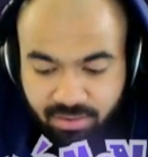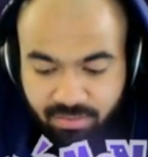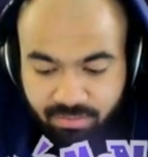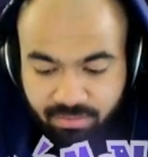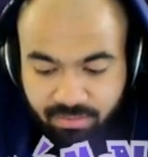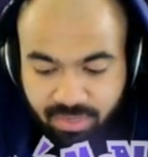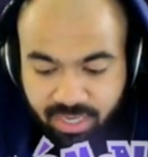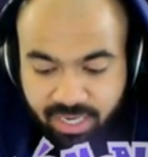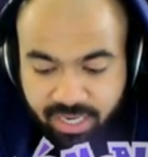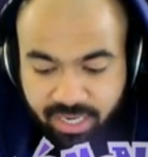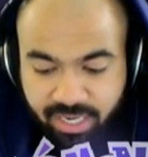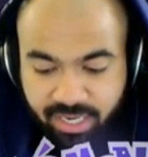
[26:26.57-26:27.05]

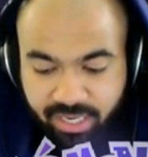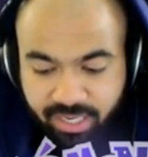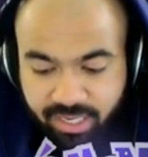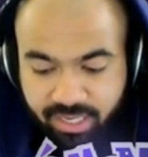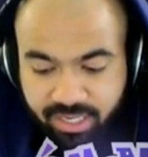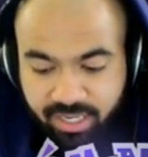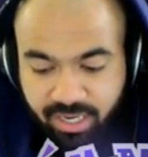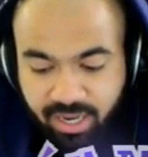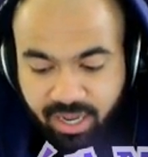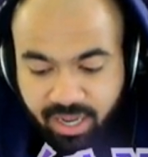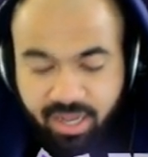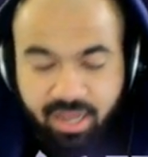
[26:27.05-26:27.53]
My
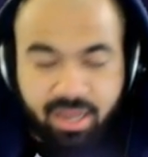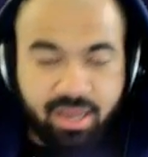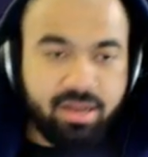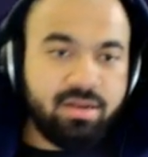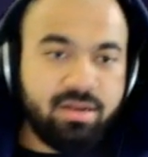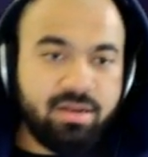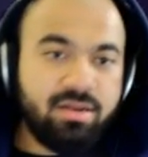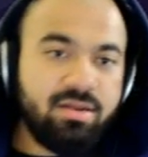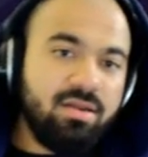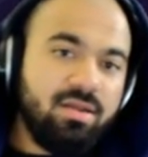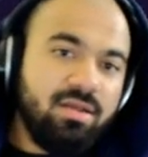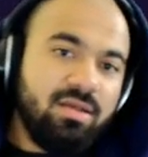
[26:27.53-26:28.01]

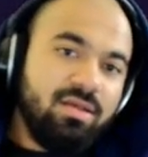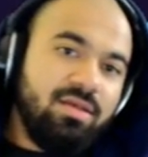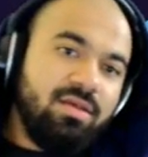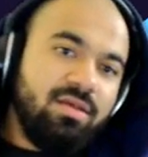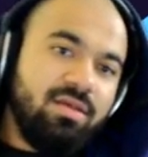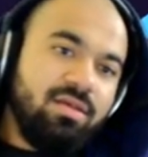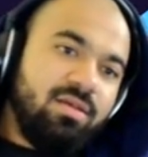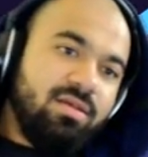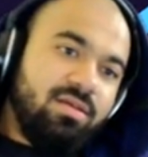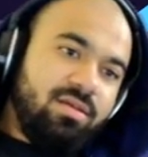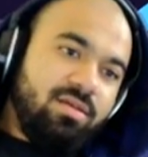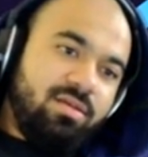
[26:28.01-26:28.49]
god.
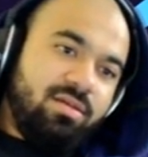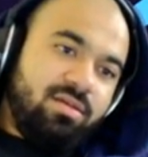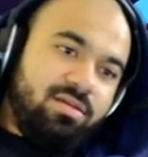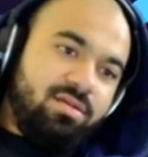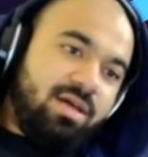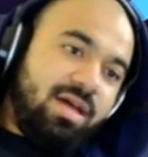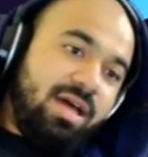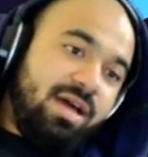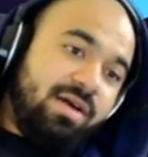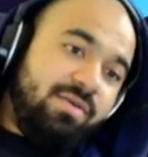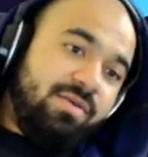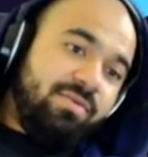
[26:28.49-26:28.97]

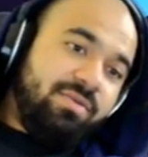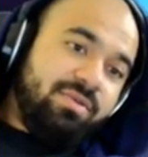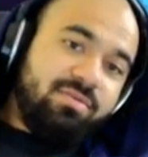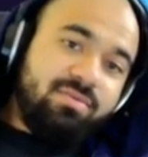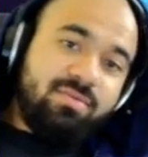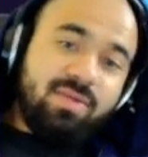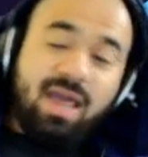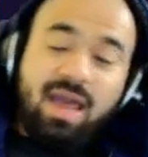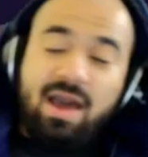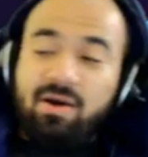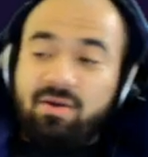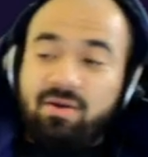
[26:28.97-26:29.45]
I would
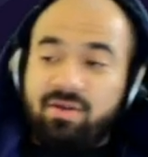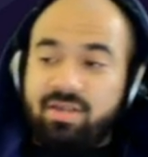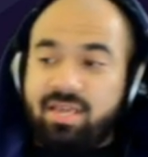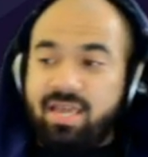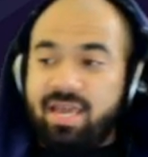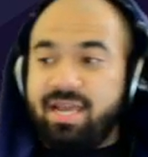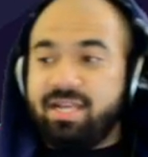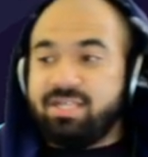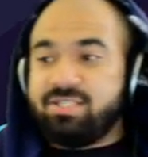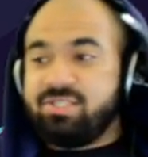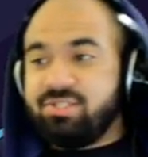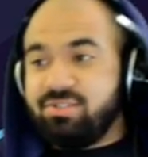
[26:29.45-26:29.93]

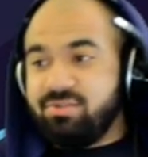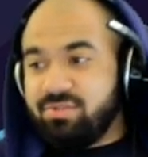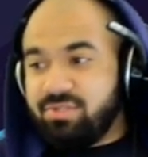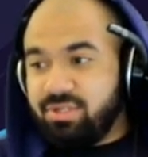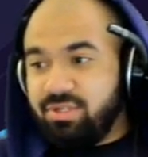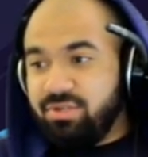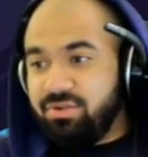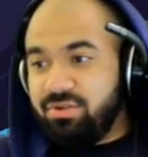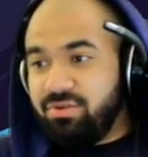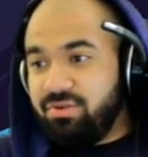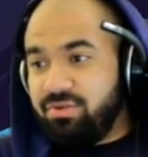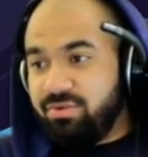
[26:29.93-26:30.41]
outcast you
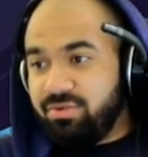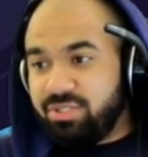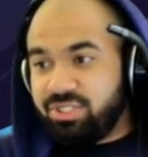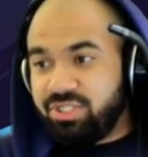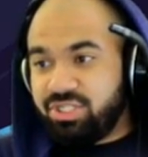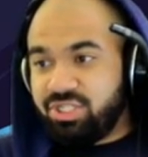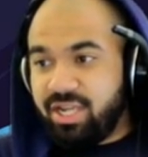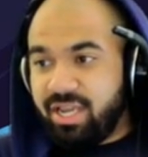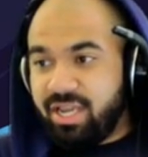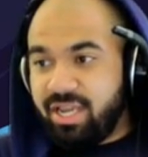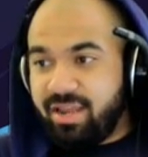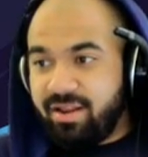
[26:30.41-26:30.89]
too?
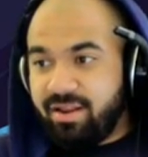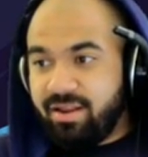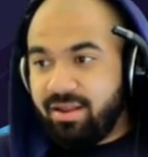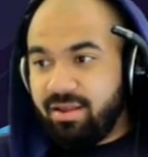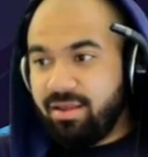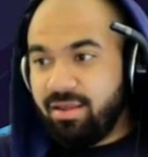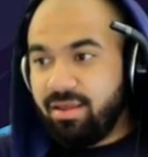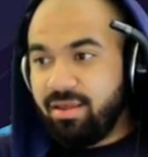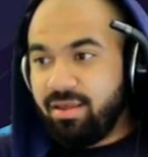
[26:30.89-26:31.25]
Shit.